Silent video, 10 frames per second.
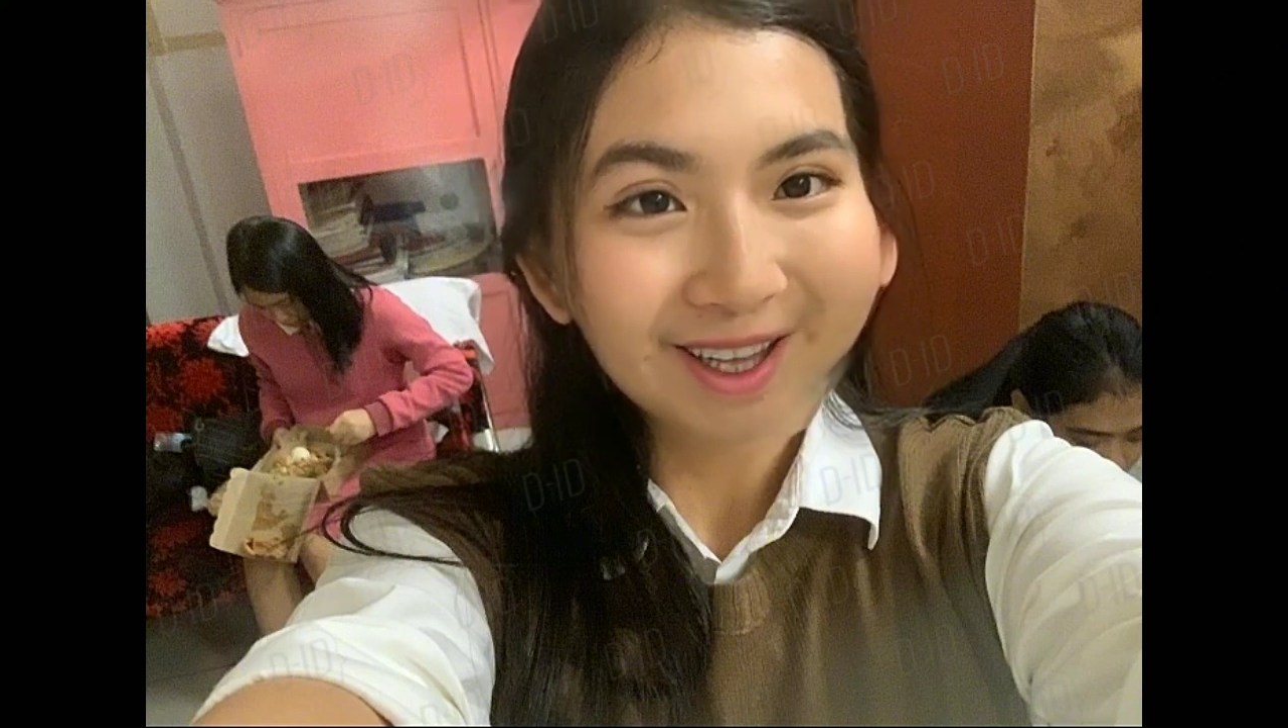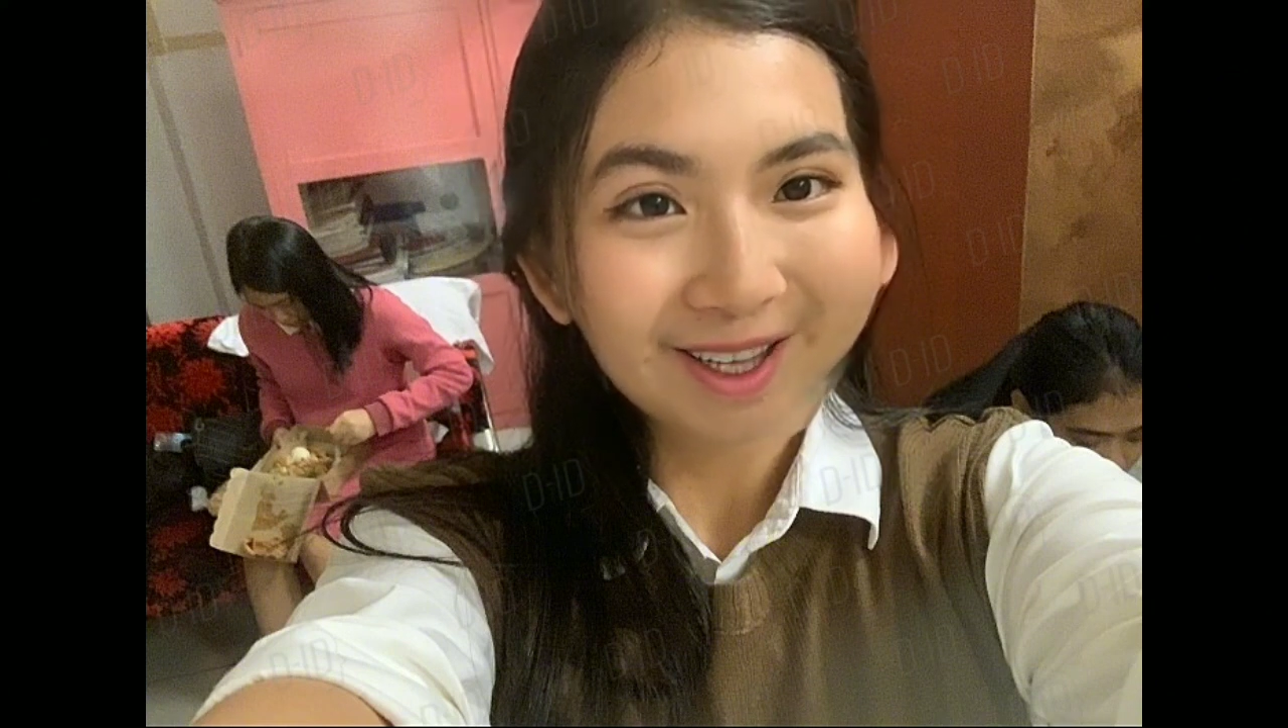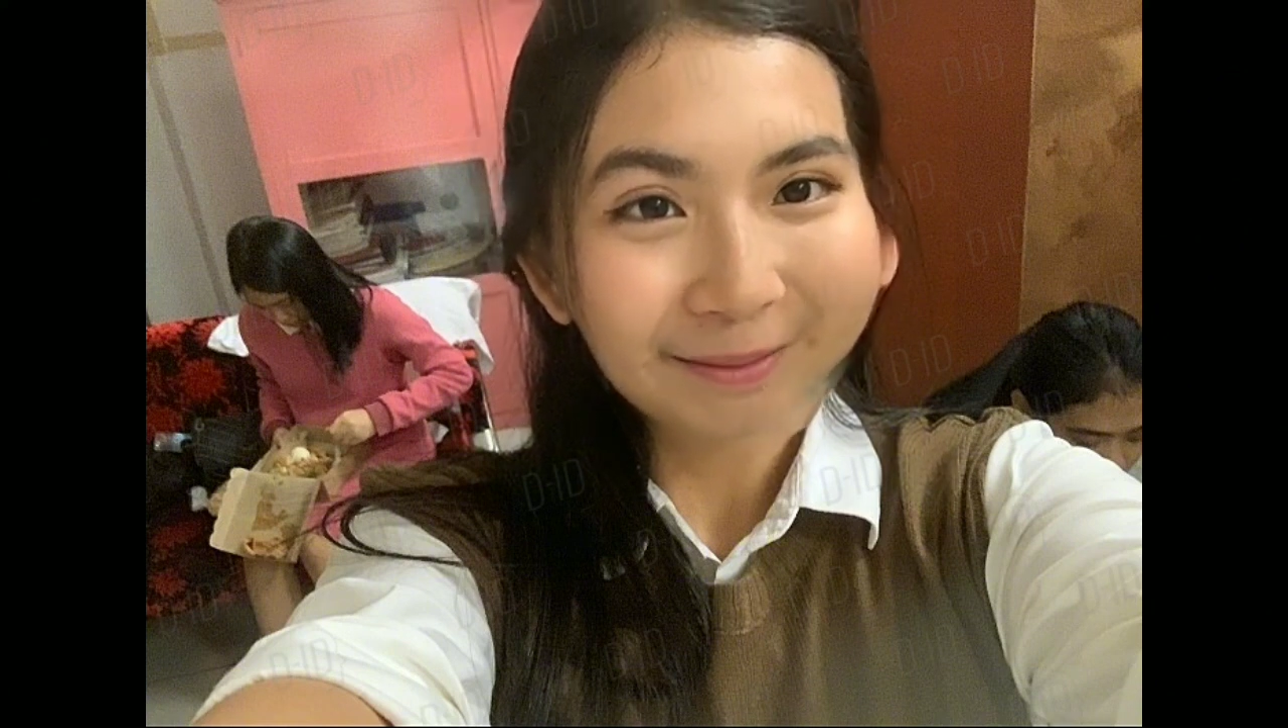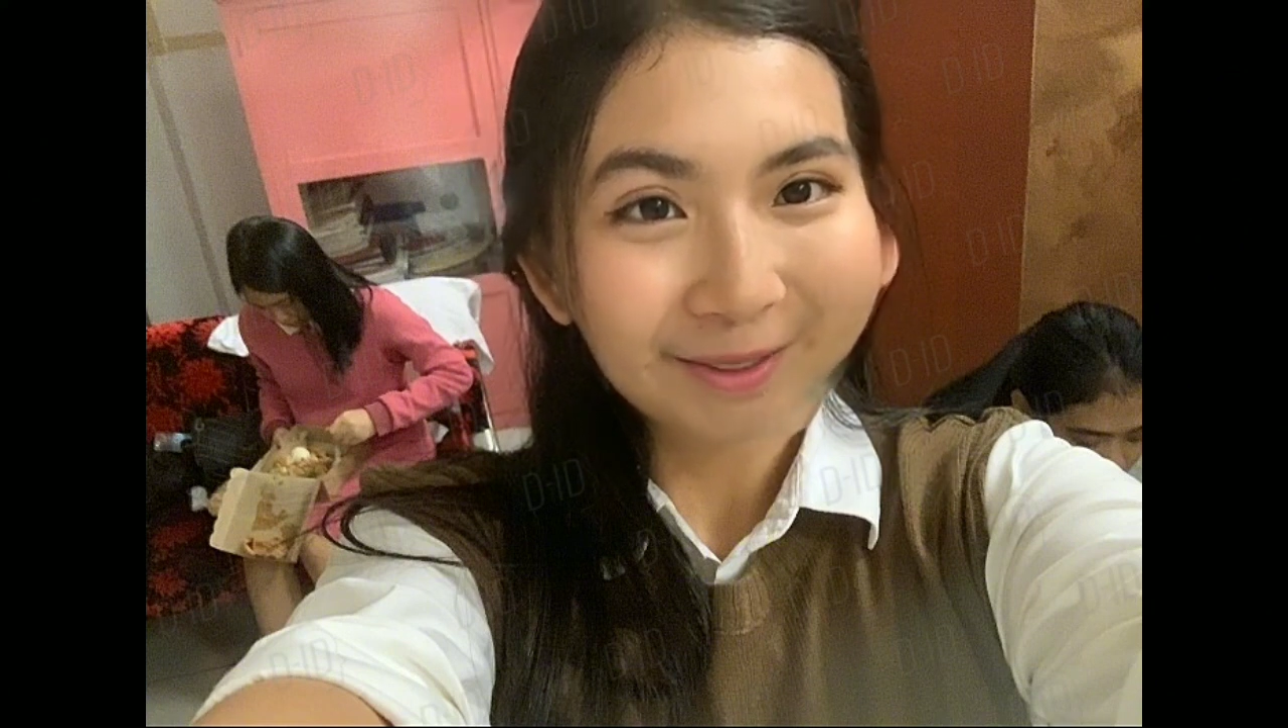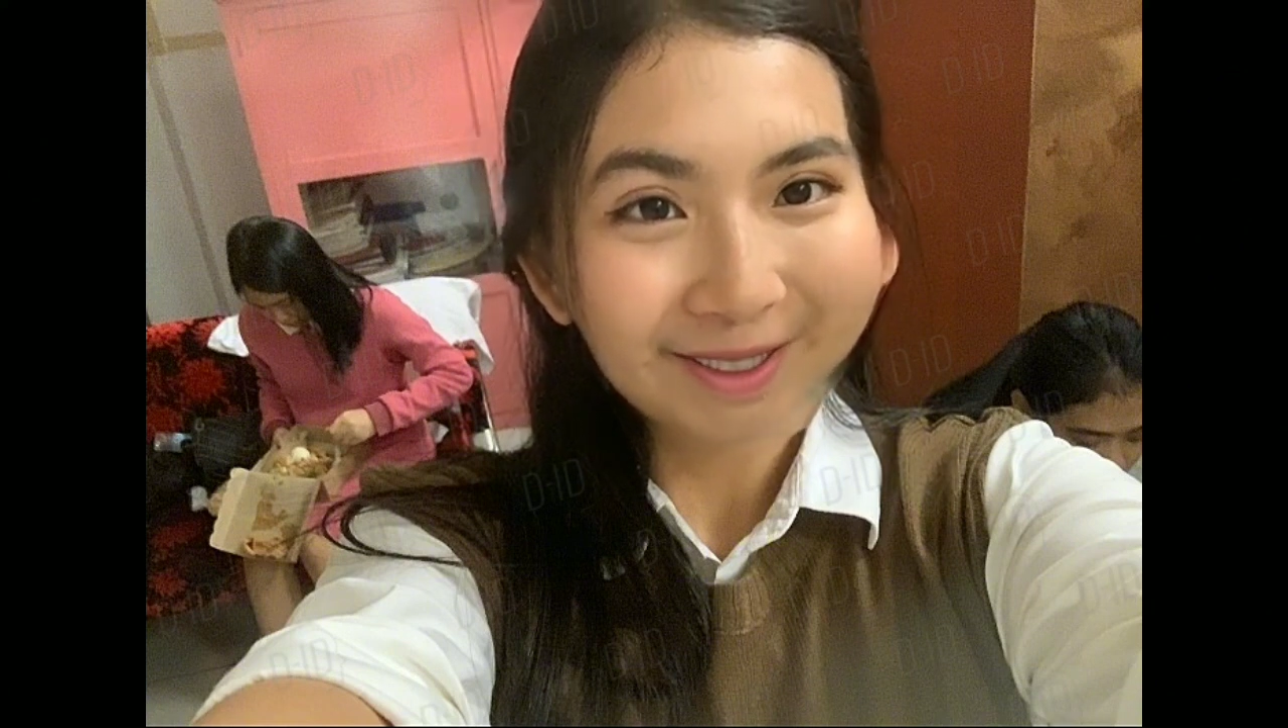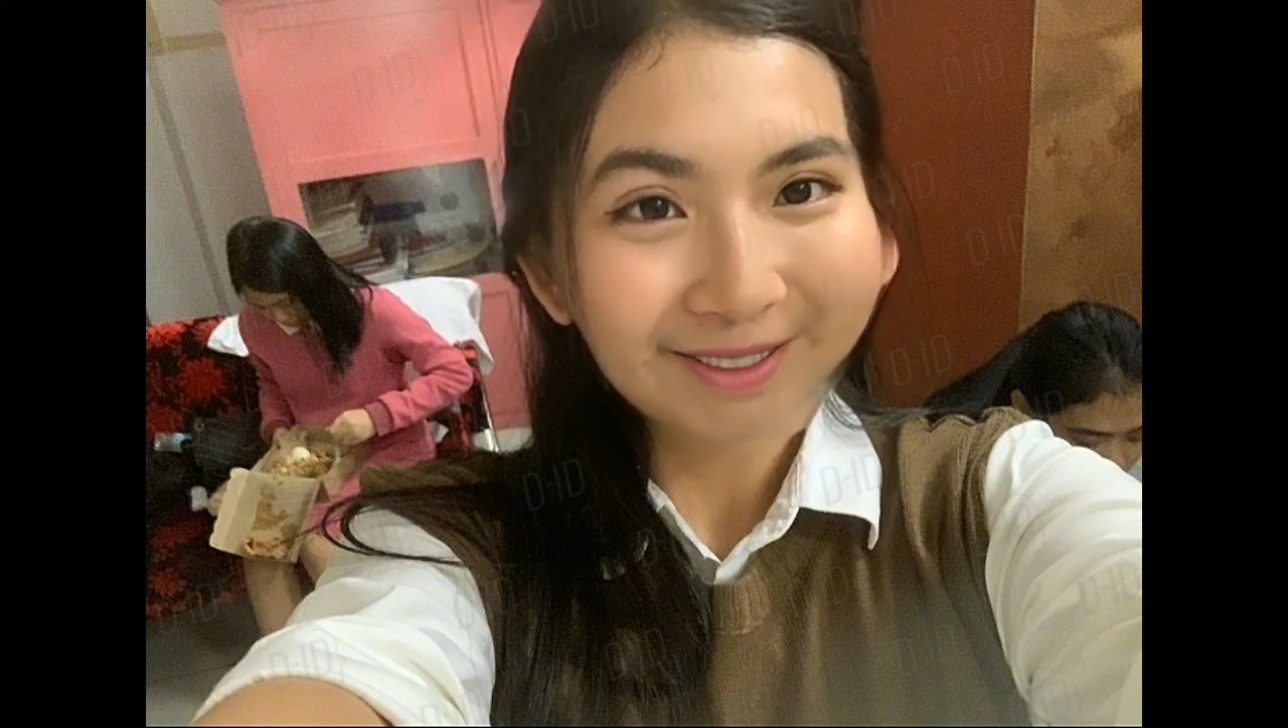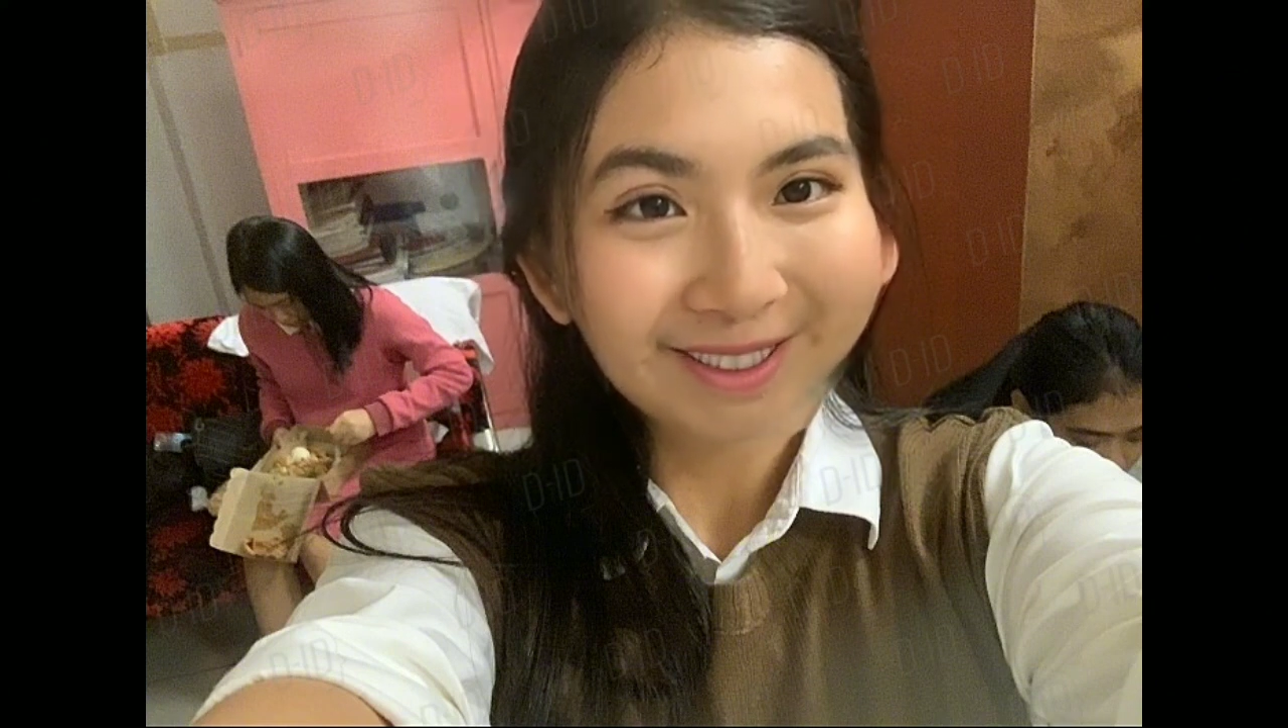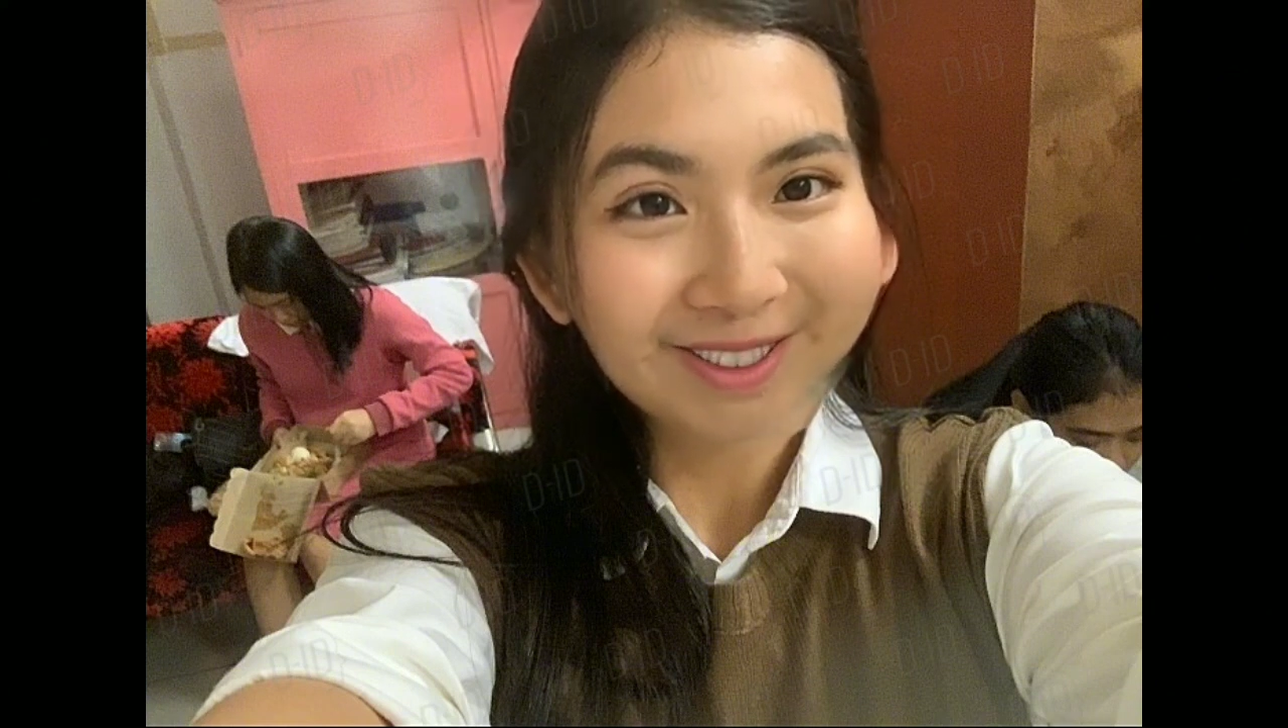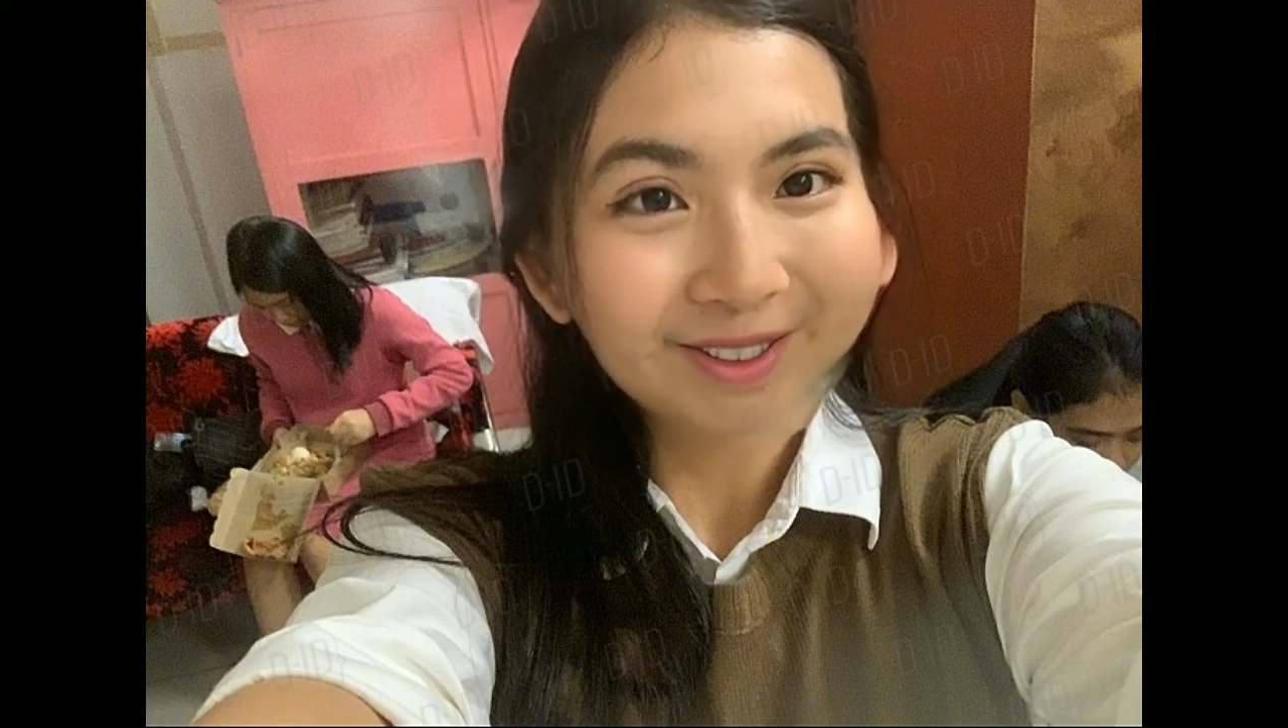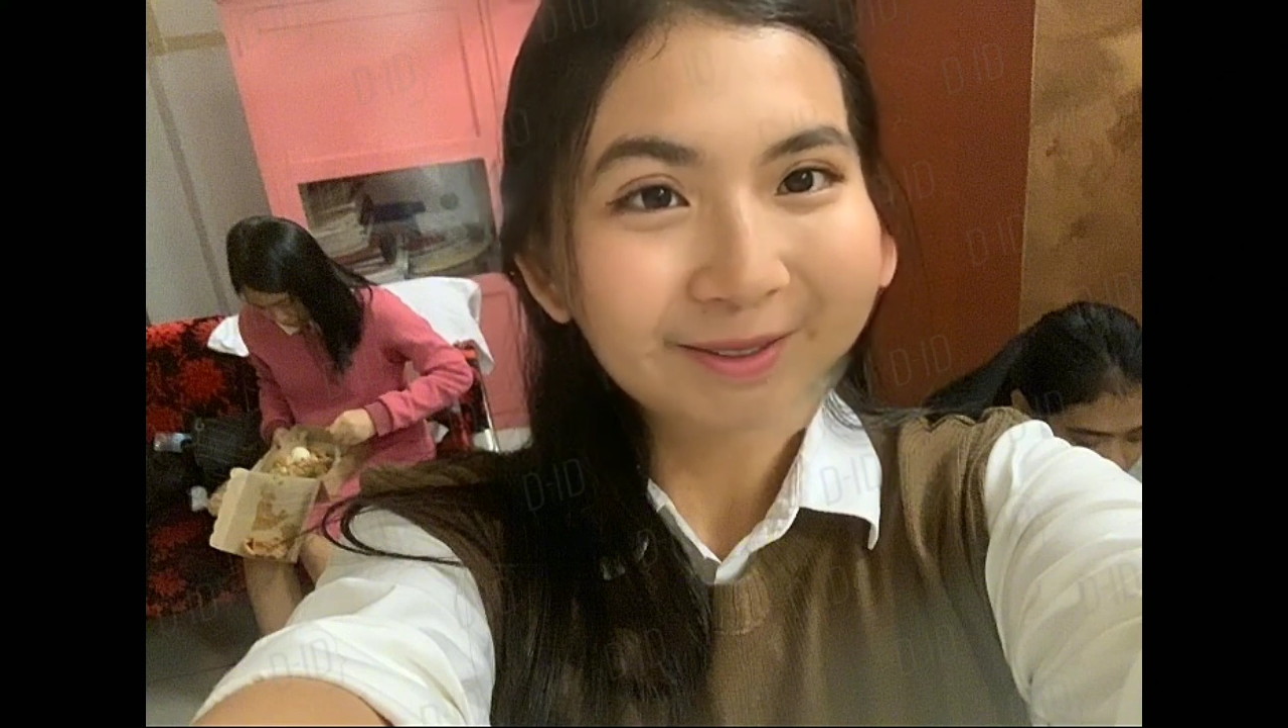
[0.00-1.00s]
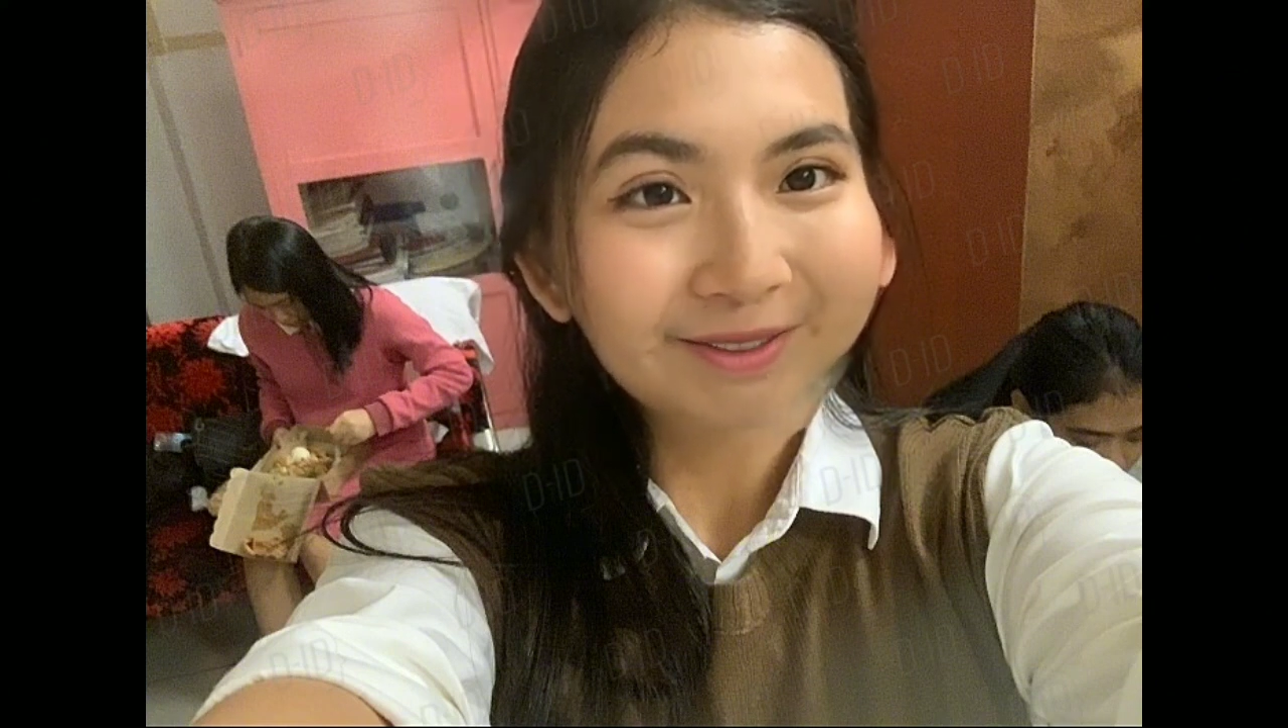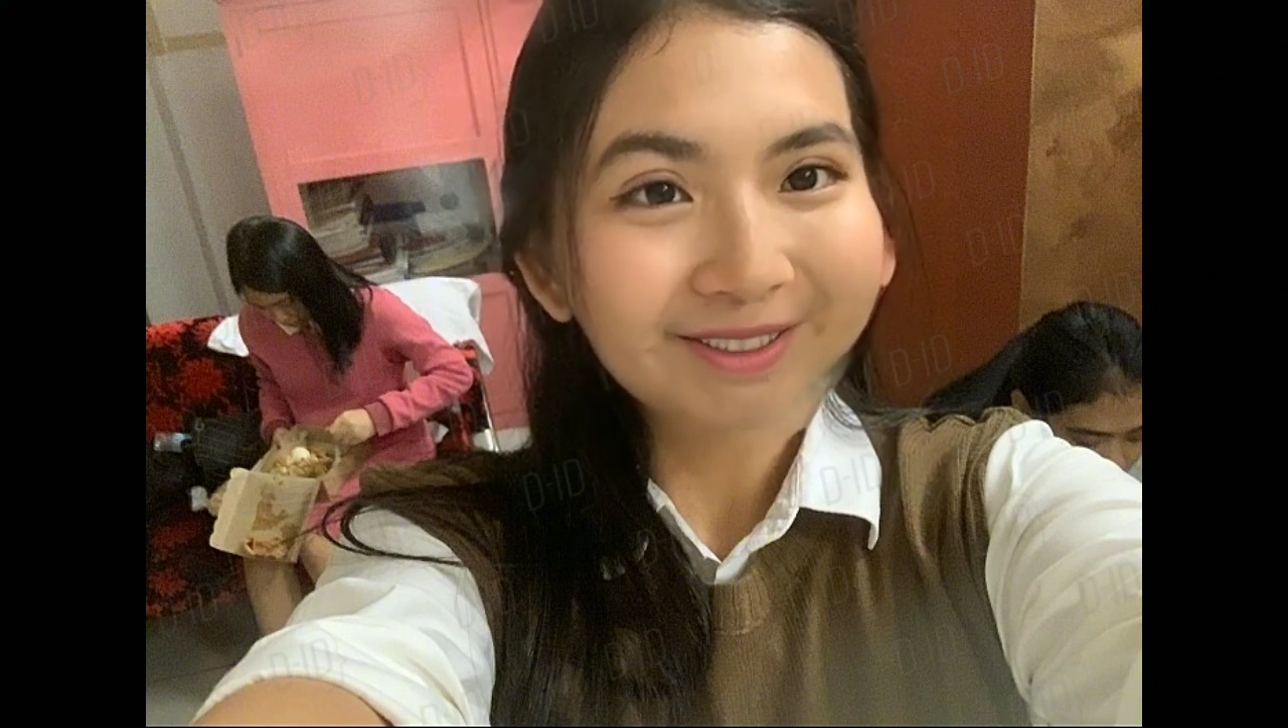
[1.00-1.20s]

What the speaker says: are employed to distribute